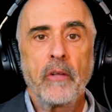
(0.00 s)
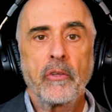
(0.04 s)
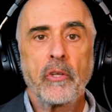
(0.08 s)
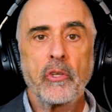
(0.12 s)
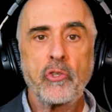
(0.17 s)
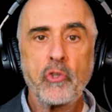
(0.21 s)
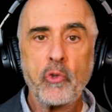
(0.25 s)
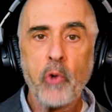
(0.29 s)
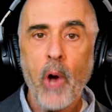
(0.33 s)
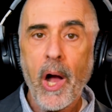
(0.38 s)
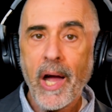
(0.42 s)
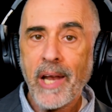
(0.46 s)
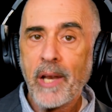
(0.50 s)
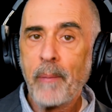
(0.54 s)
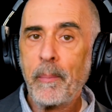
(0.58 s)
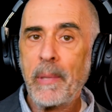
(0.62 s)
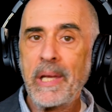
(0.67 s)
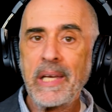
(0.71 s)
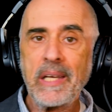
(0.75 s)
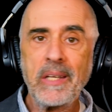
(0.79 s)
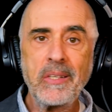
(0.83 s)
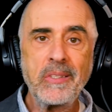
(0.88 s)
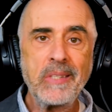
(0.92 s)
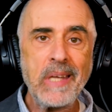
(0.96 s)
to try to
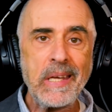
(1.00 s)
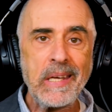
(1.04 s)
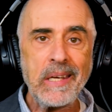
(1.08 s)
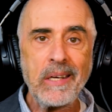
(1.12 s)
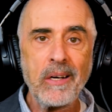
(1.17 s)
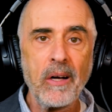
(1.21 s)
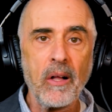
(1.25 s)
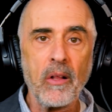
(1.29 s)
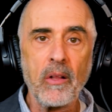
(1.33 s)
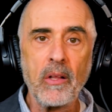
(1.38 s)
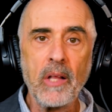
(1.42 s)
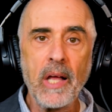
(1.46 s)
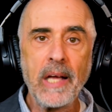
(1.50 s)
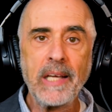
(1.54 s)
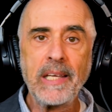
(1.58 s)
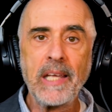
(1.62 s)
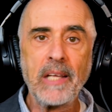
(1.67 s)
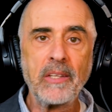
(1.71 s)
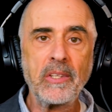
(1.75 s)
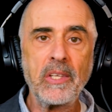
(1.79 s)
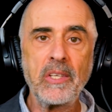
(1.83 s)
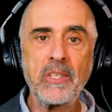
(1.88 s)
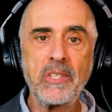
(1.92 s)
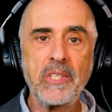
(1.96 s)
make a deal and
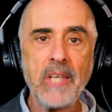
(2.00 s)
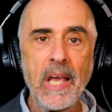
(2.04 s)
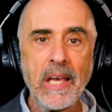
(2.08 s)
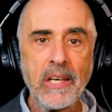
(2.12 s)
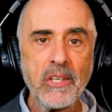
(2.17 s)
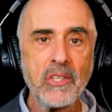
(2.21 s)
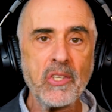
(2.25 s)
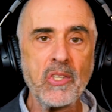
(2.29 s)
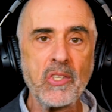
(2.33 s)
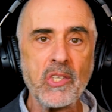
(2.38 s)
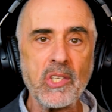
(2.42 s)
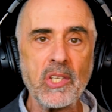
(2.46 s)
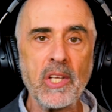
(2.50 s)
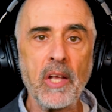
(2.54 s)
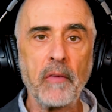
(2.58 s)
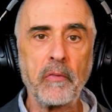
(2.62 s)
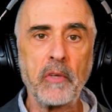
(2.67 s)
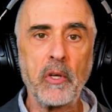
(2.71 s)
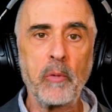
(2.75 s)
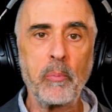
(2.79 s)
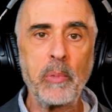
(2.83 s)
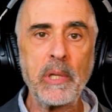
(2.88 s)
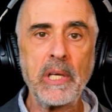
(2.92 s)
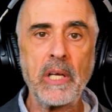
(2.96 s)
get these sanctions lifted.